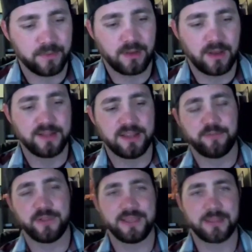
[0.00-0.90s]
I
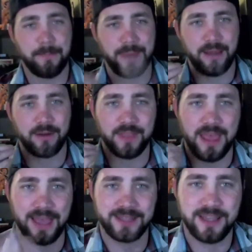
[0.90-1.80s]
definitely get the pear on the
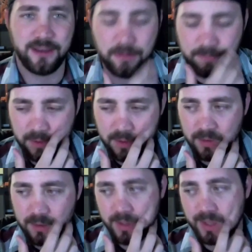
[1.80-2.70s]
exhale.
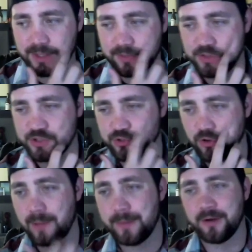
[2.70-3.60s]
Get the
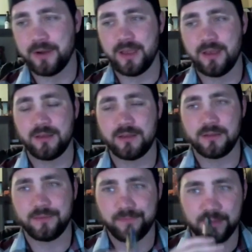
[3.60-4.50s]
strawberry.
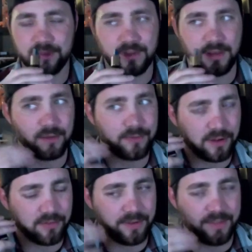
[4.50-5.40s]
Let's see if I
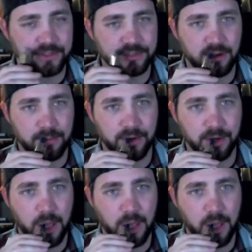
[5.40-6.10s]
can find that strawberry.